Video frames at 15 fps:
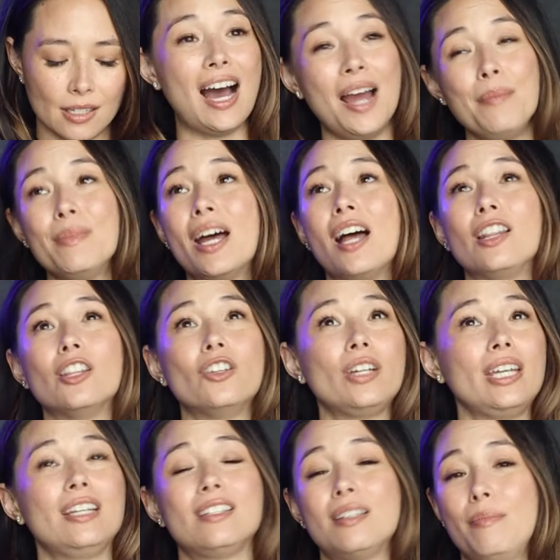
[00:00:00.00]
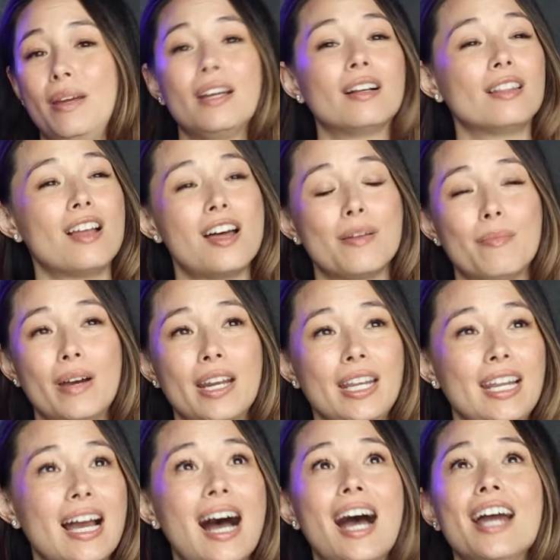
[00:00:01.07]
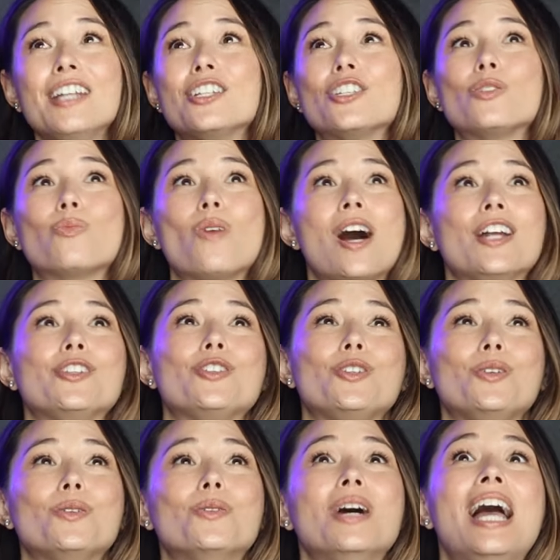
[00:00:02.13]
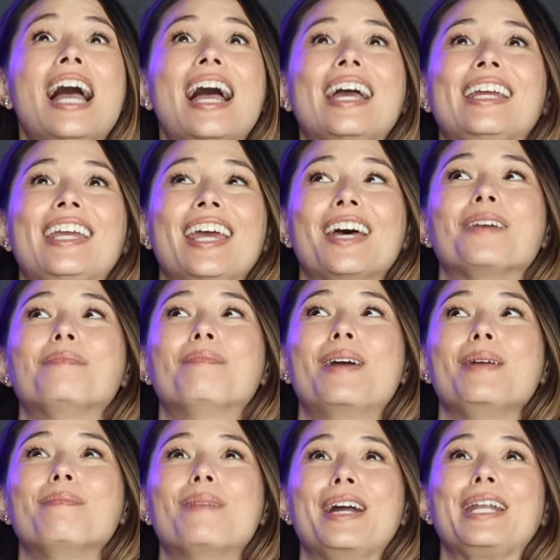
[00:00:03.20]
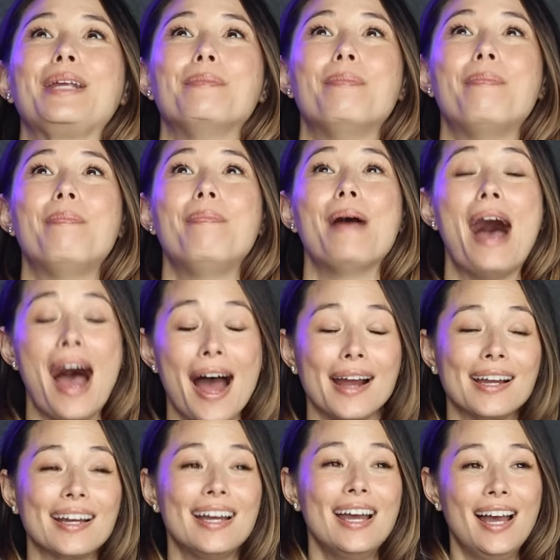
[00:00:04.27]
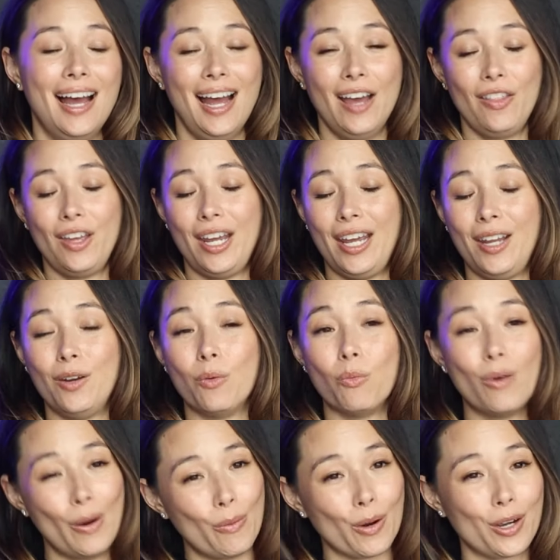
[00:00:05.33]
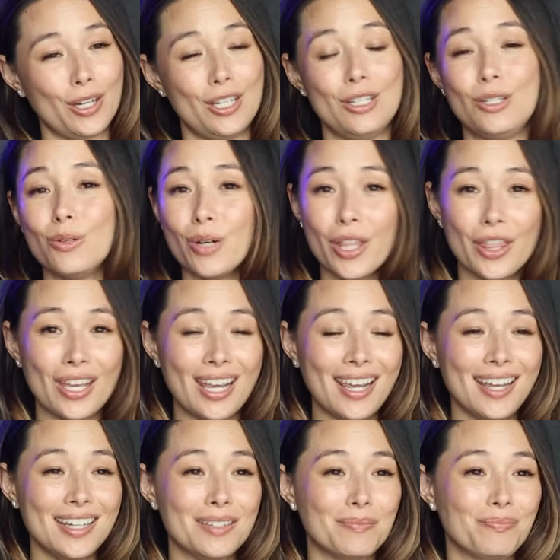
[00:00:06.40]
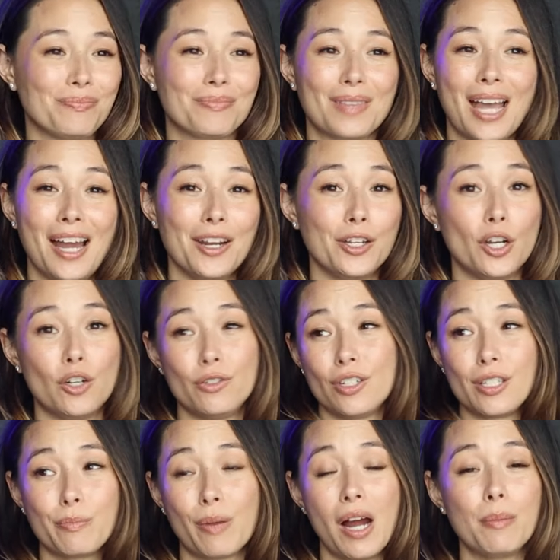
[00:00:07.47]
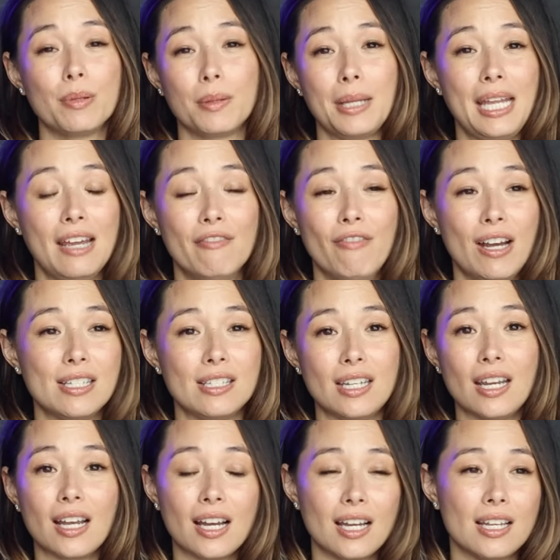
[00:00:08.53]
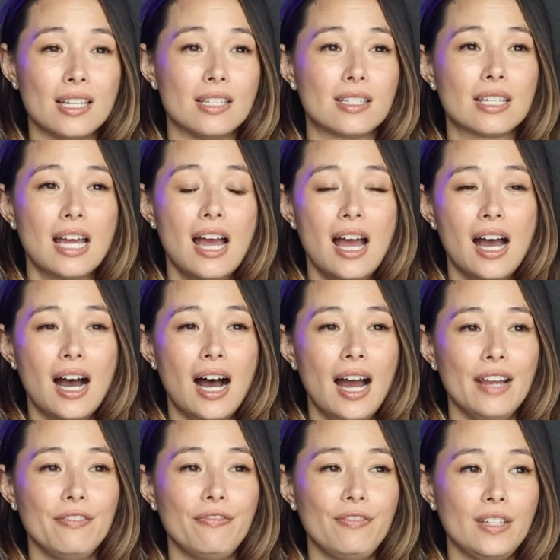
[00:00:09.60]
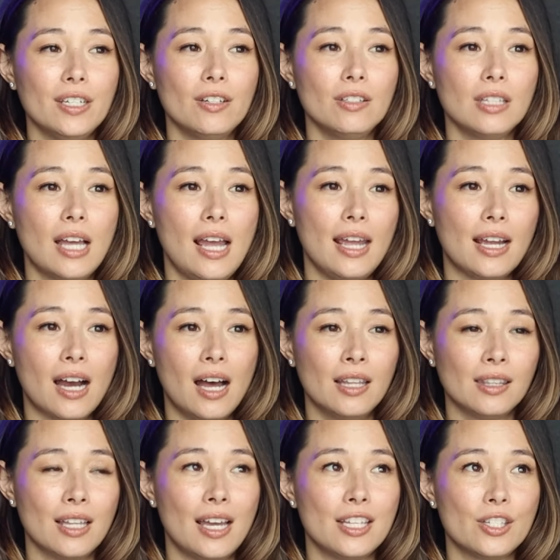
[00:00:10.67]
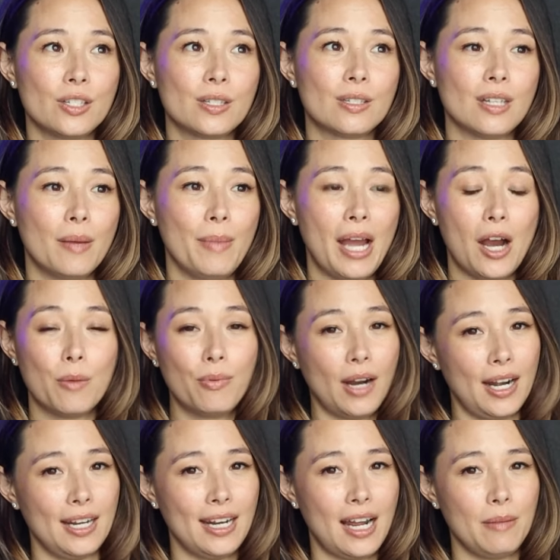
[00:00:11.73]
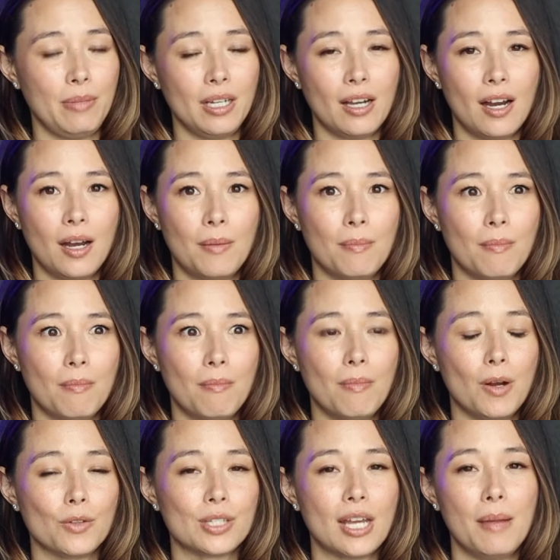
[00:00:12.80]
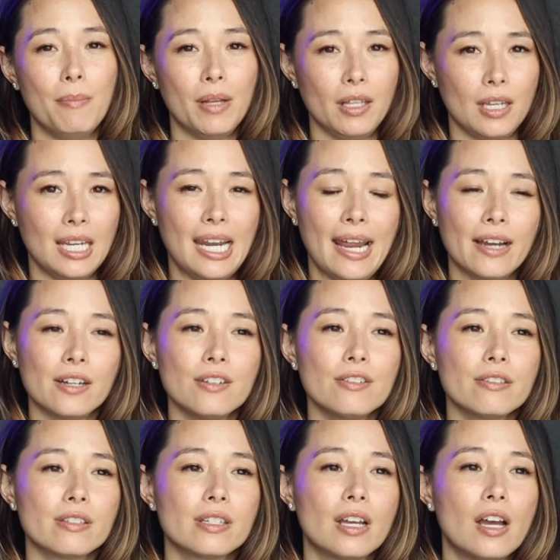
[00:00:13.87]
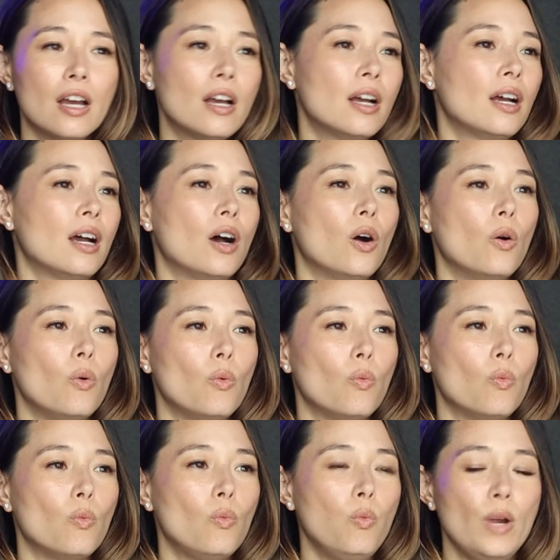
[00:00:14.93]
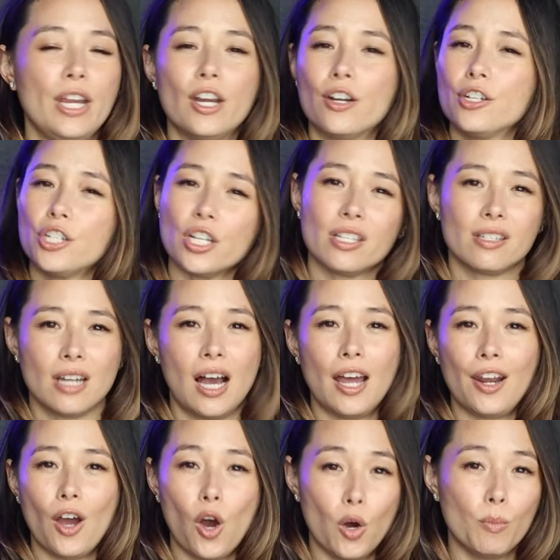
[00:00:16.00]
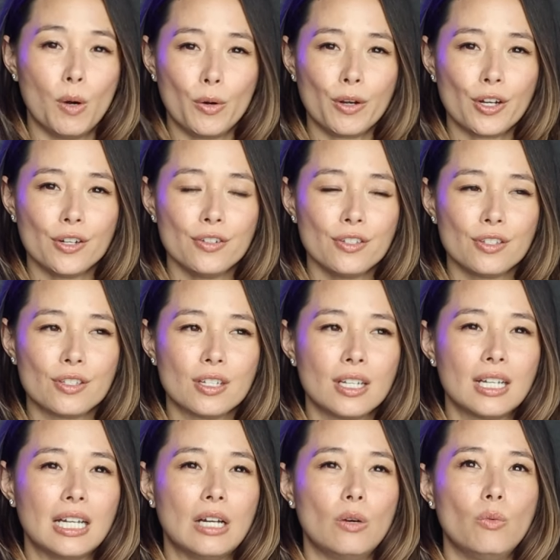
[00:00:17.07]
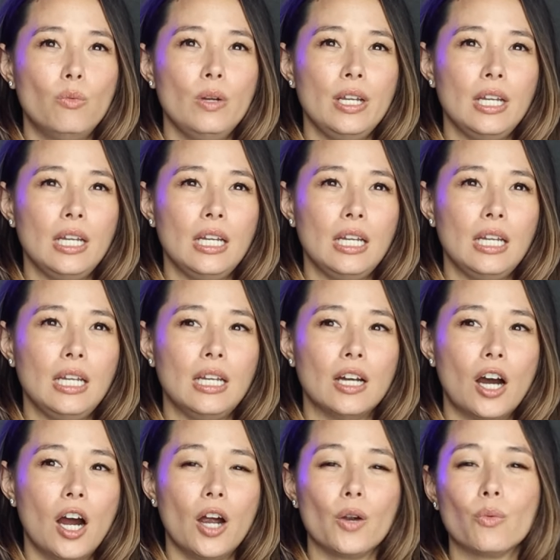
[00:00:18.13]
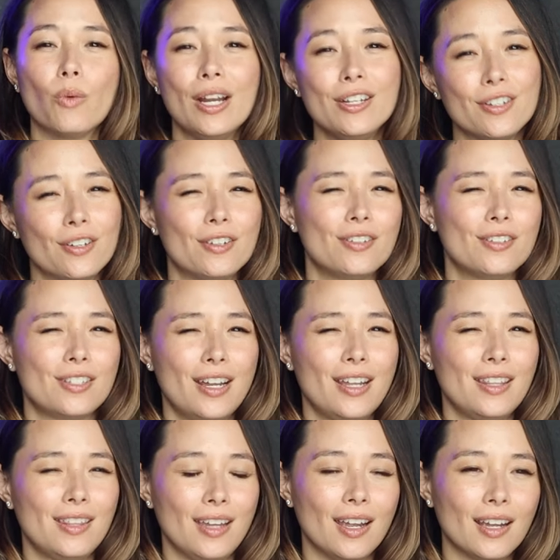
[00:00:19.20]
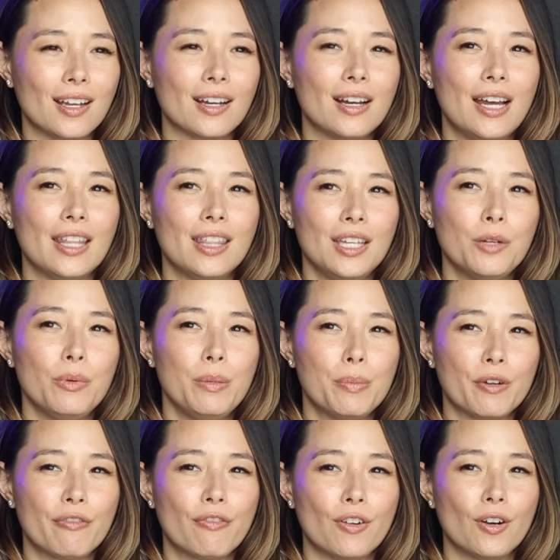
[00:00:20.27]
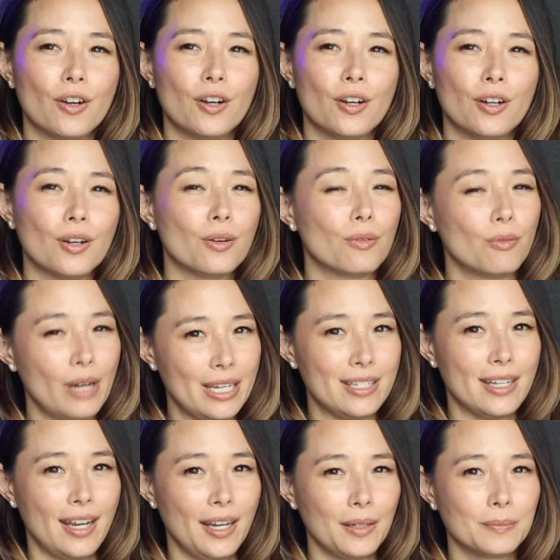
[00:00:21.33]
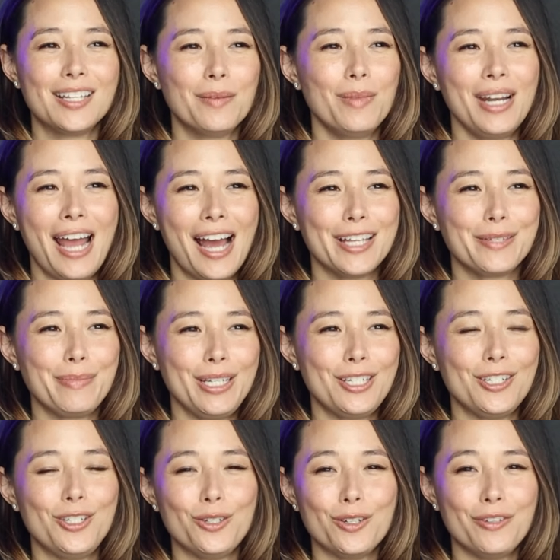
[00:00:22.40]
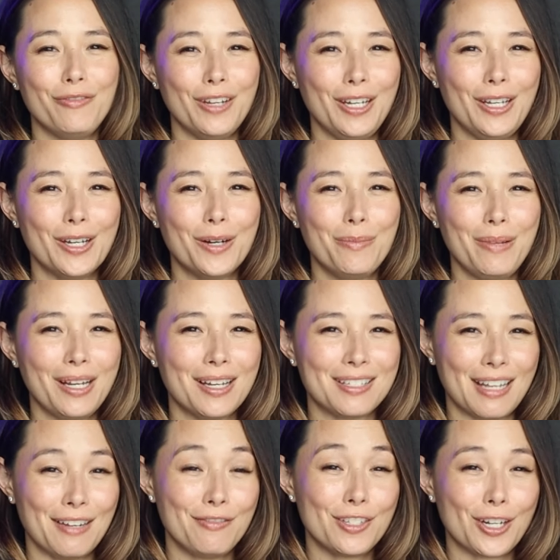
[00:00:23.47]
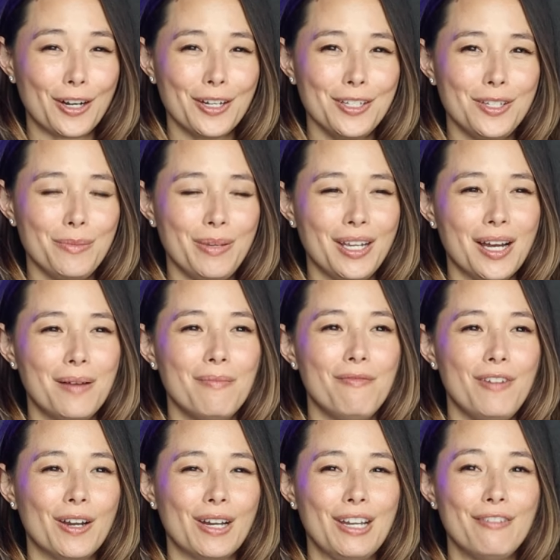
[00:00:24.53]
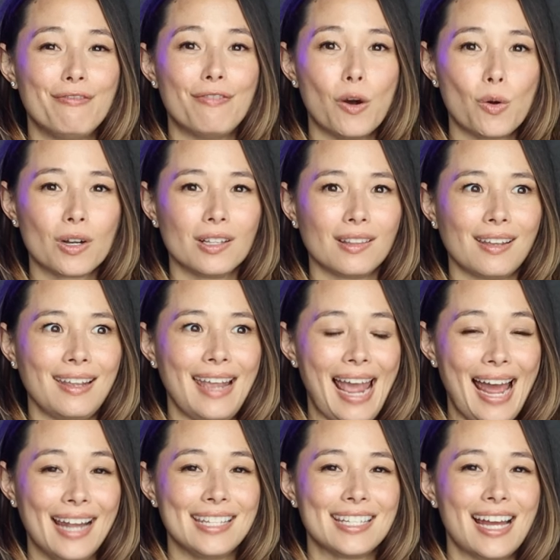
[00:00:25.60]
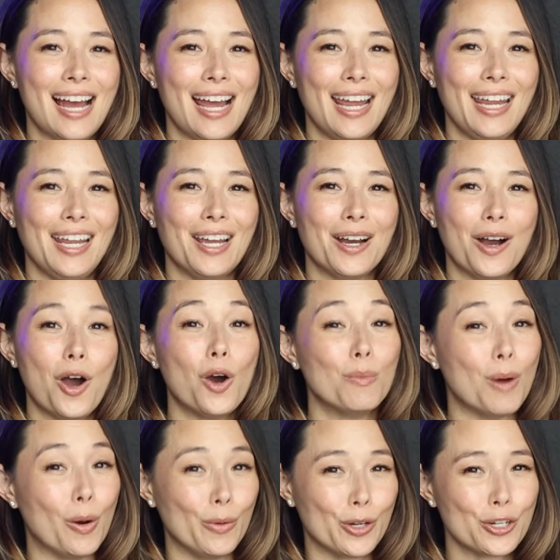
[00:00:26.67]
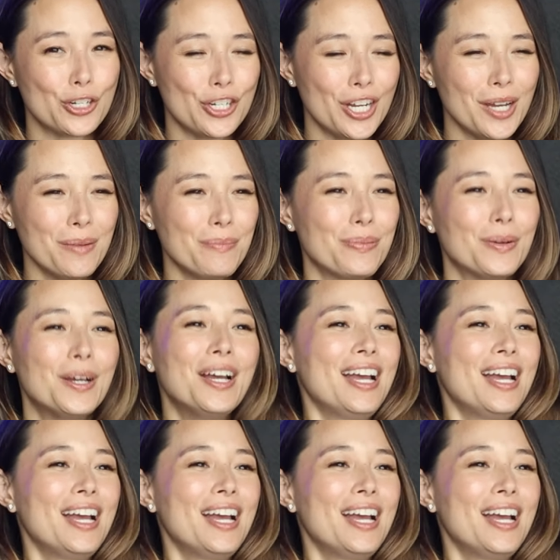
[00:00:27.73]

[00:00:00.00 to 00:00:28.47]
I'm not looking to make a lot of money. I just want to get my money back. And then what we're gonna do with it, I don't know, just probably invest it, because I feel like unless somehow Brian and I become multimillionaires, we are just not homeowners. We are renters, I think. I think we prefer renting. Someone asked me to do a video because I've started to become very vocally anti-home ownership.